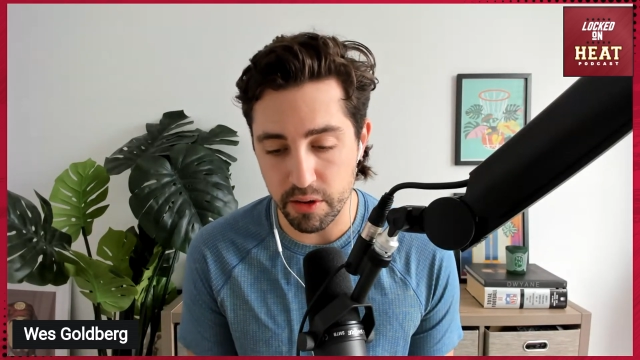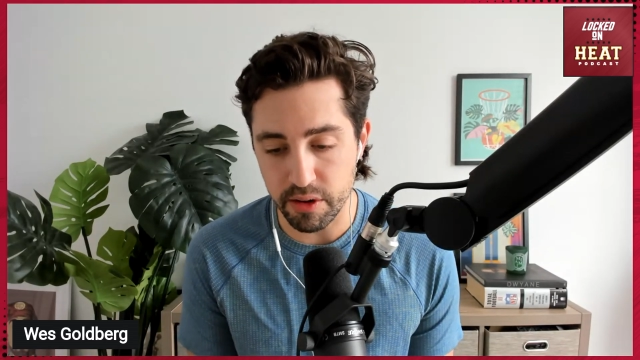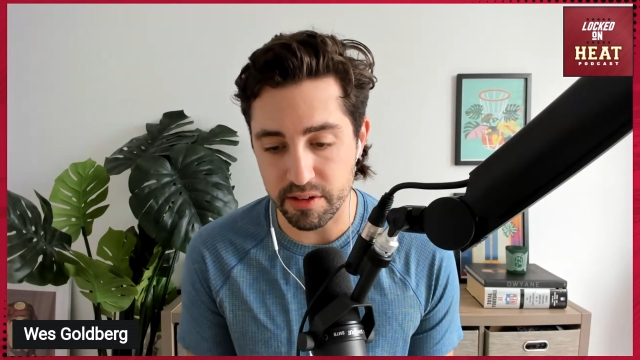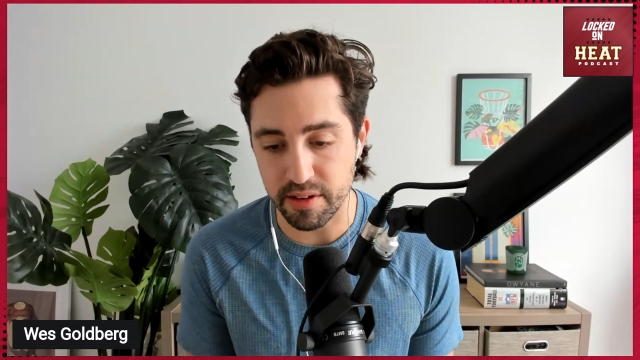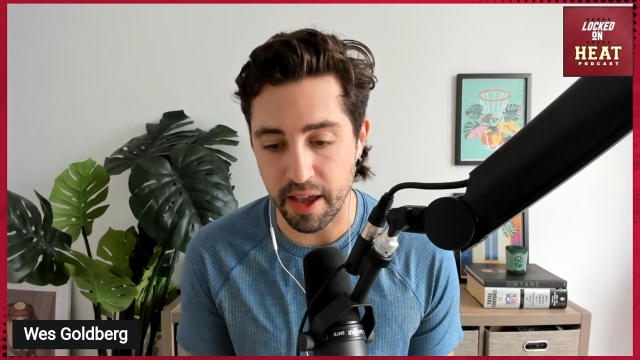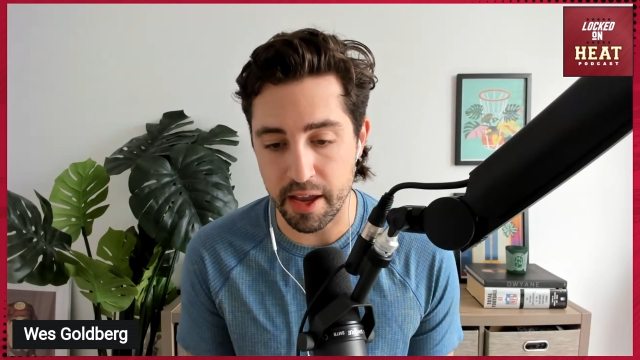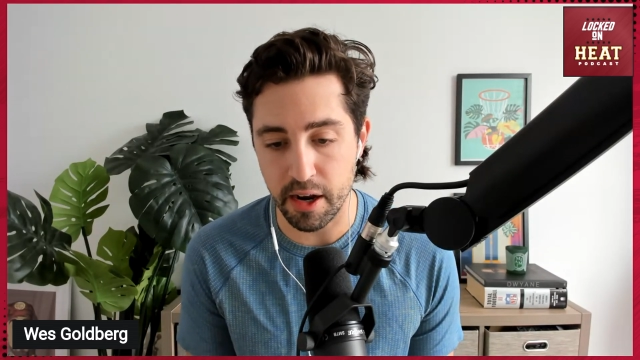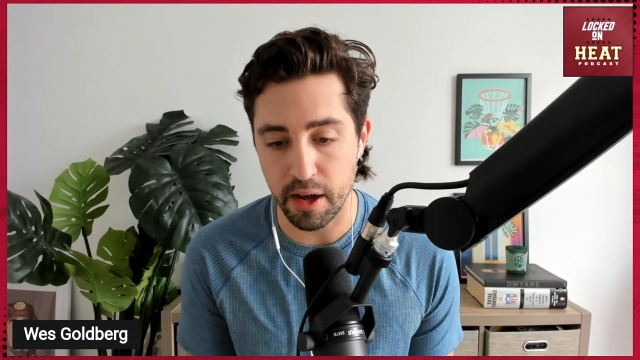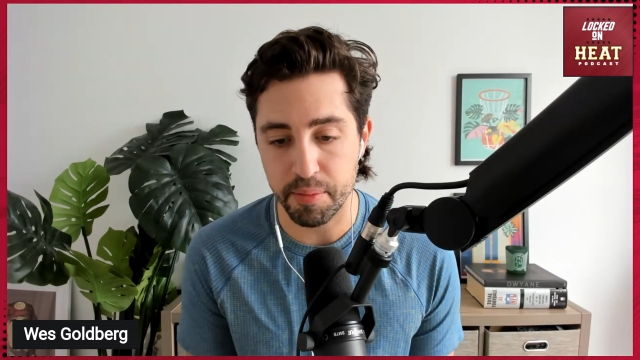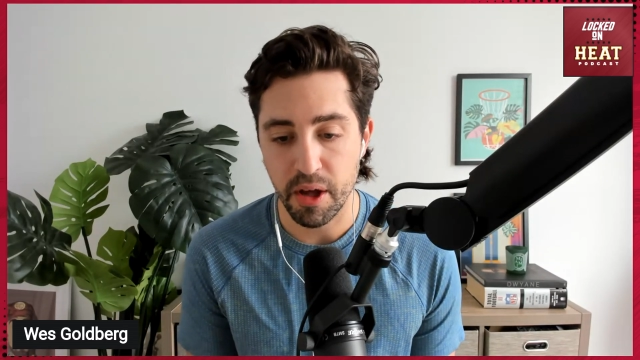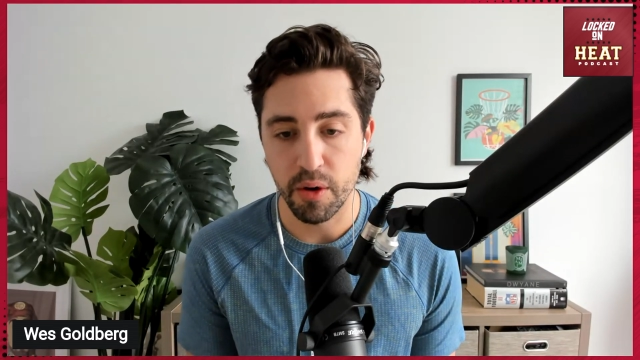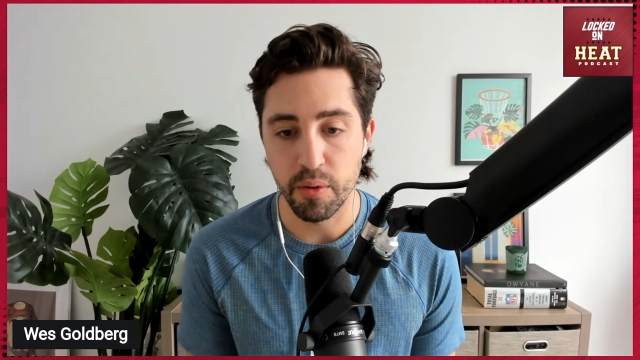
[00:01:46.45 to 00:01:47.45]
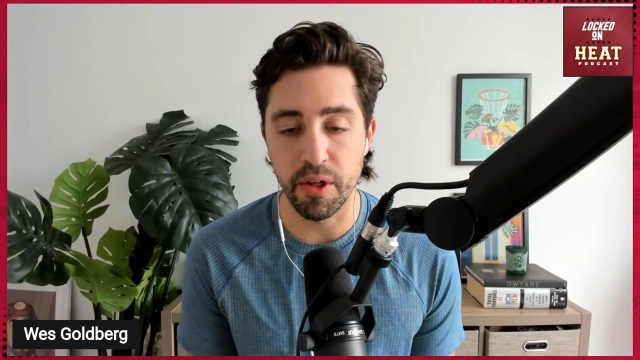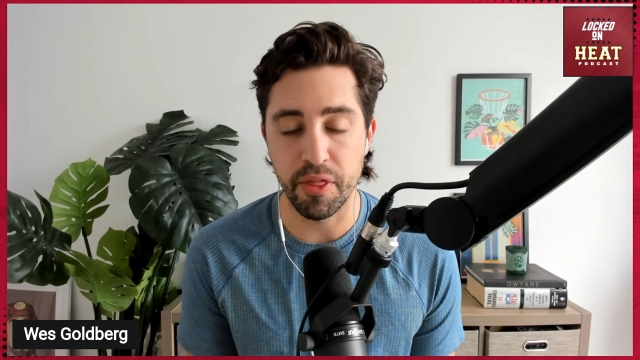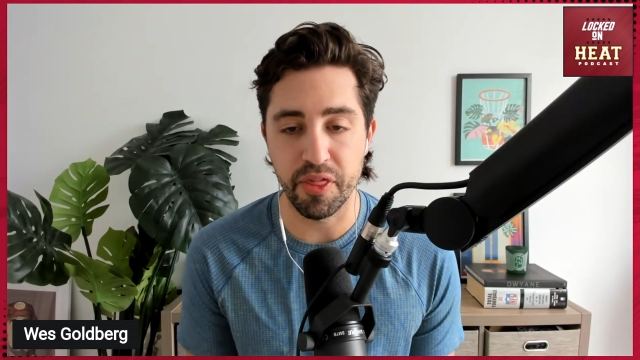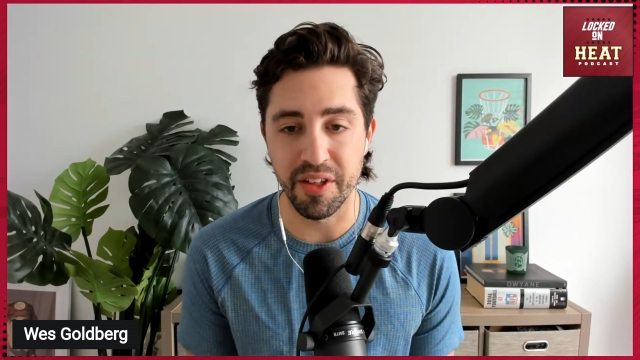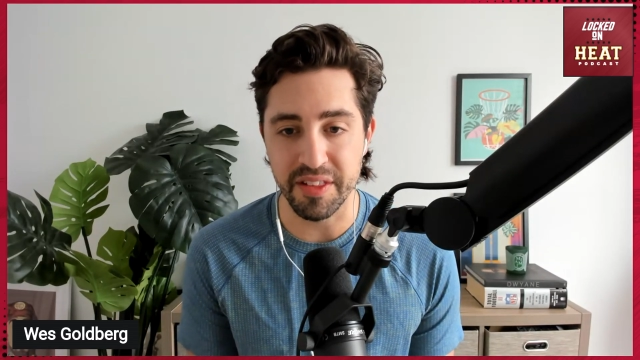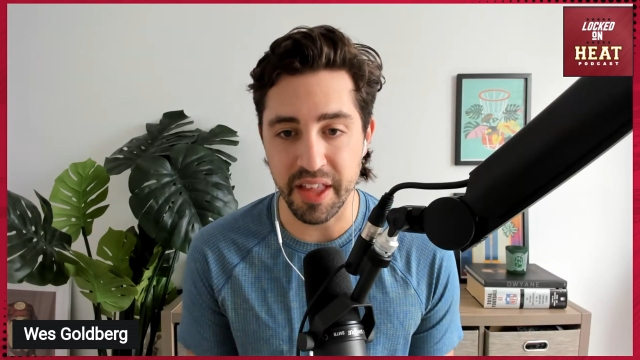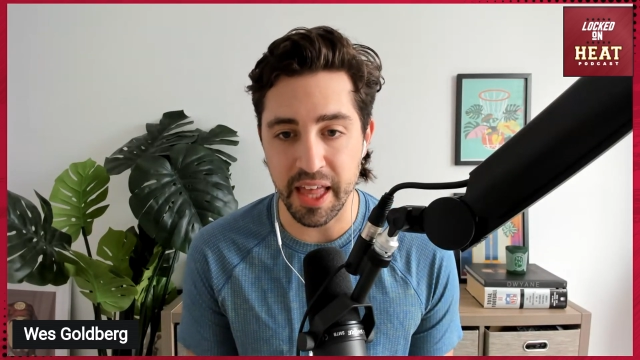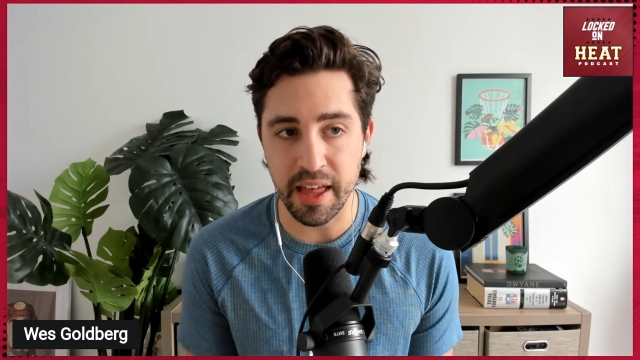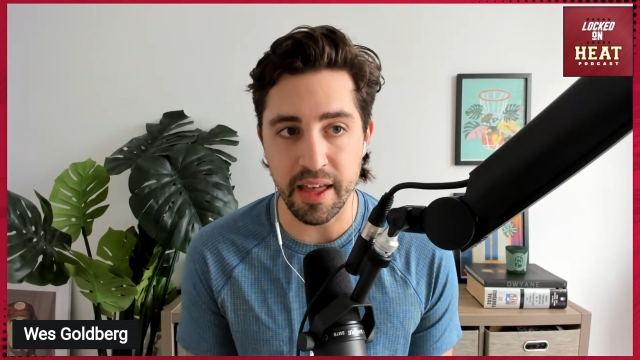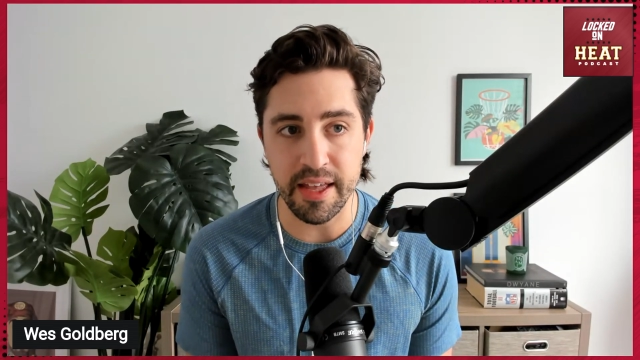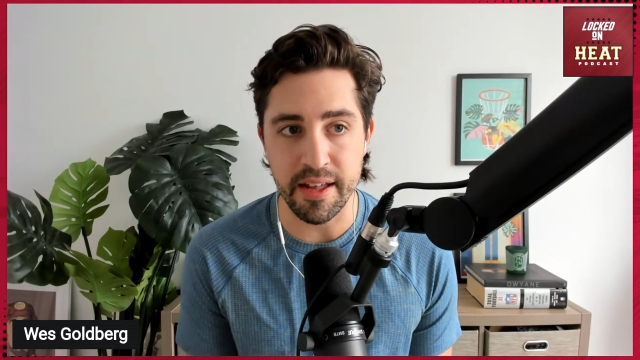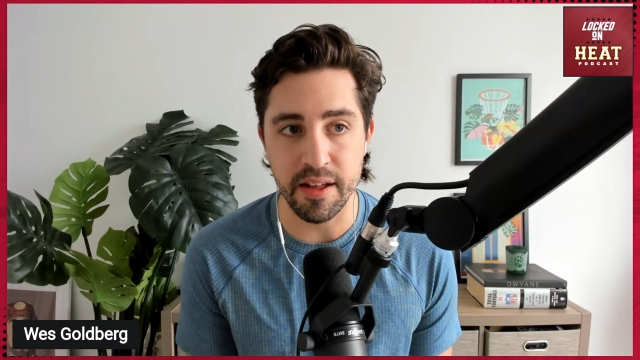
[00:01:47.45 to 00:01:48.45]
You can sign up with the
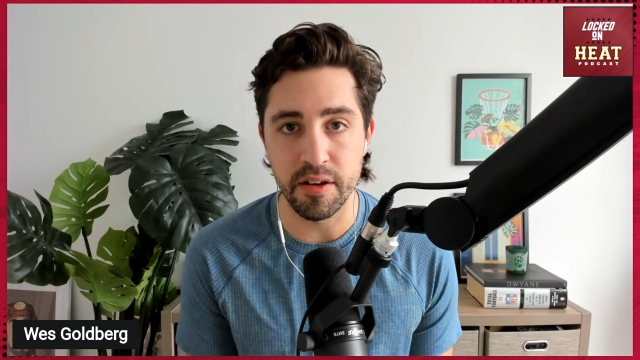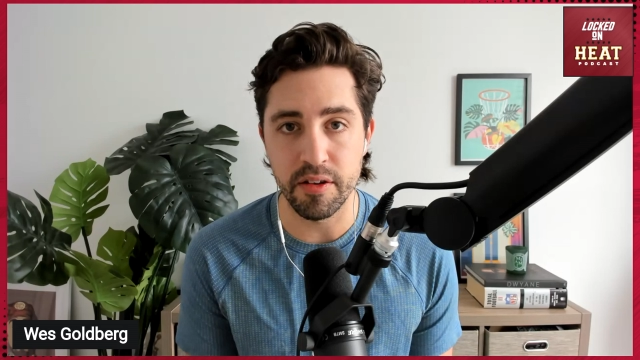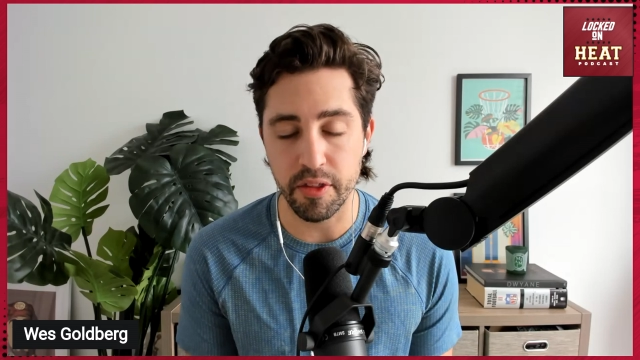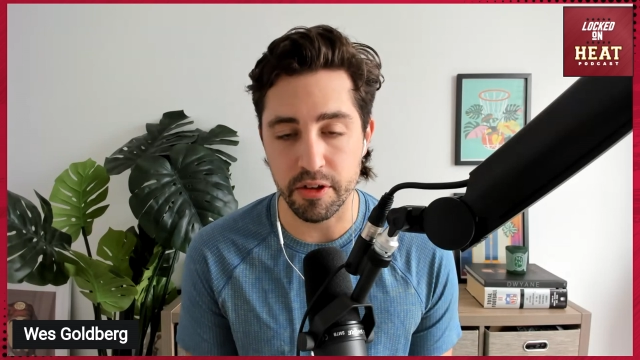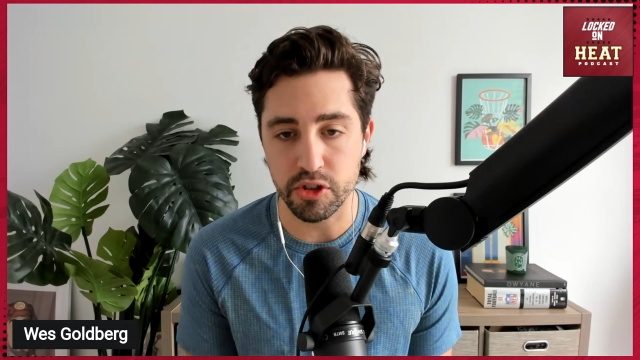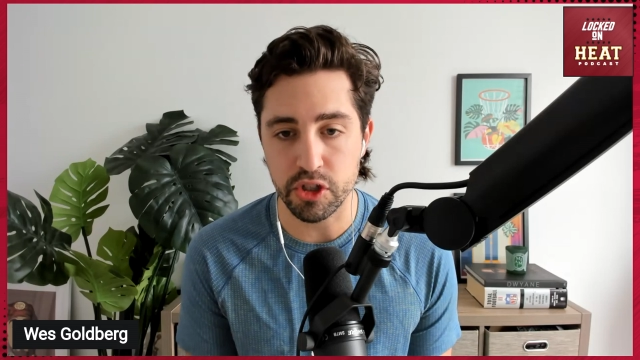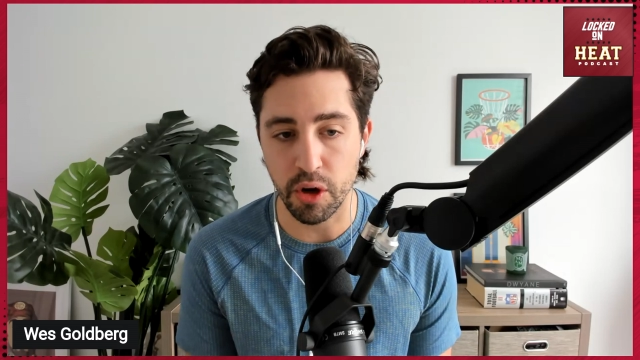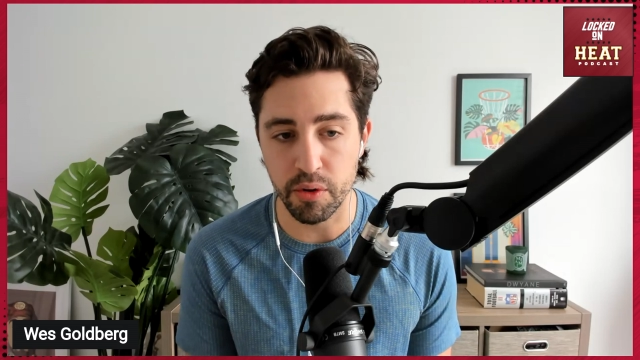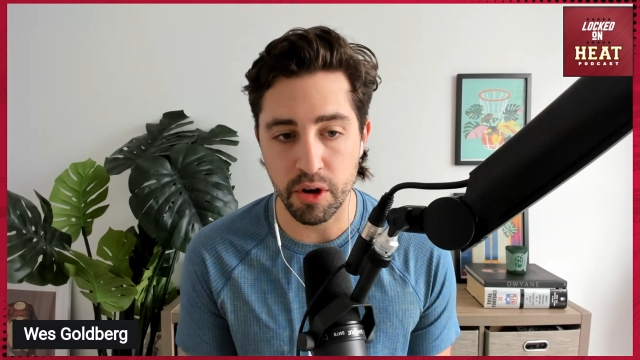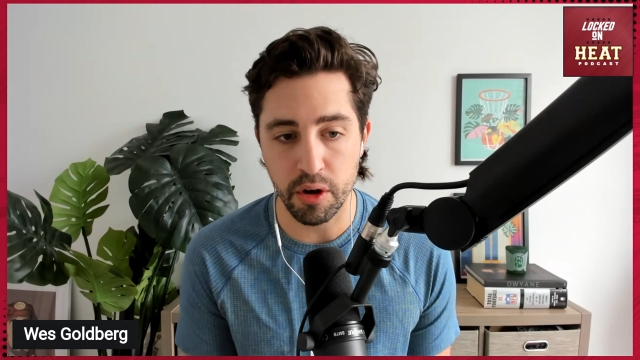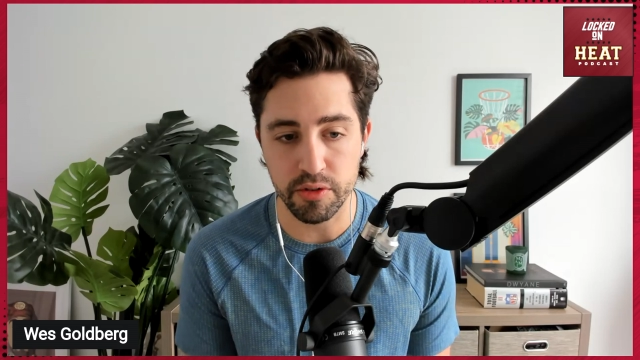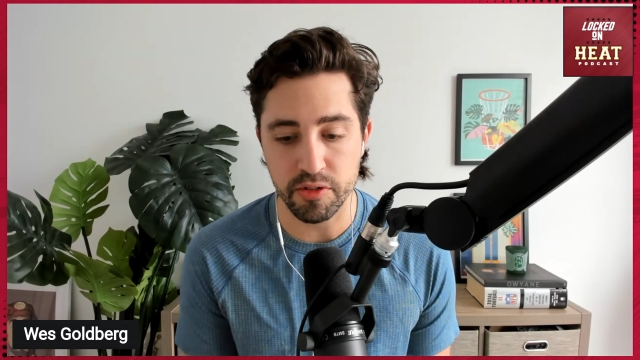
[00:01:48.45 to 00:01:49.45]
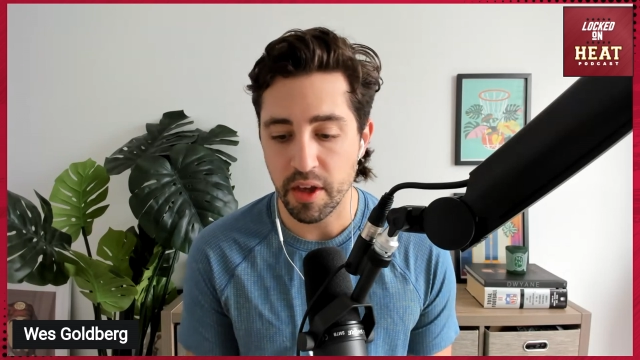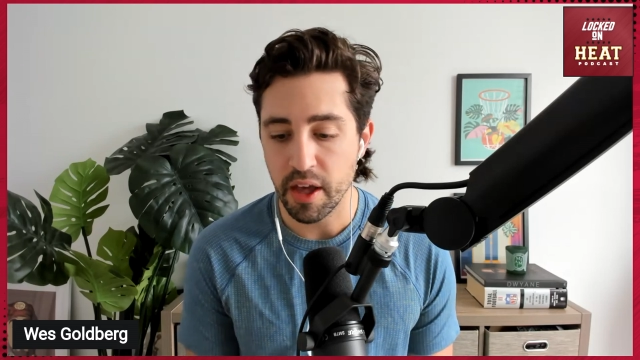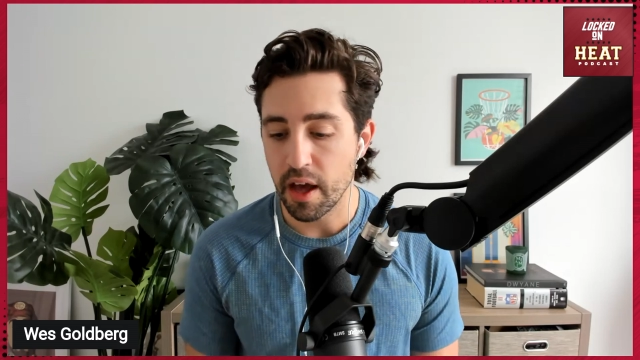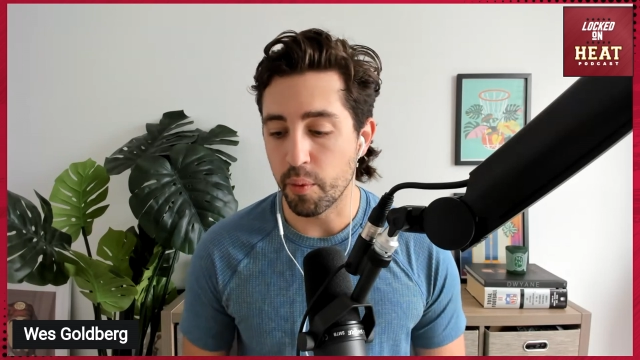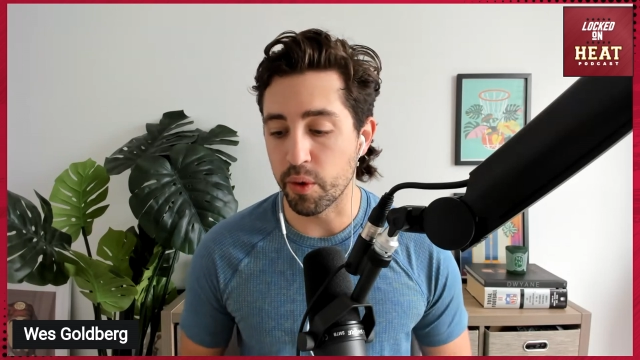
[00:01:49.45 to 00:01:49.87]
link in the show notes.